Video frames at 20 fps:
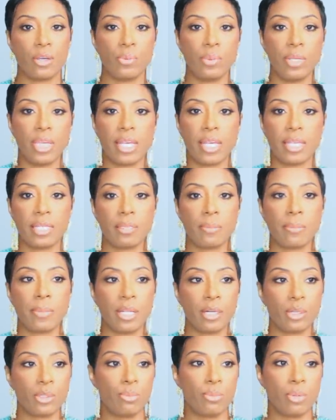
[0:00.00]
we had
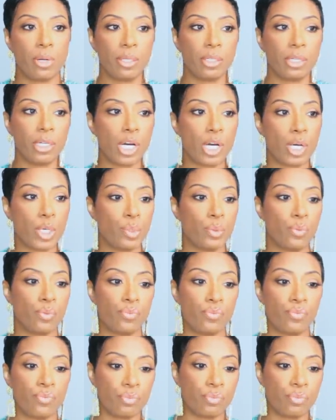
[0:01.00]
somebody who brought the whole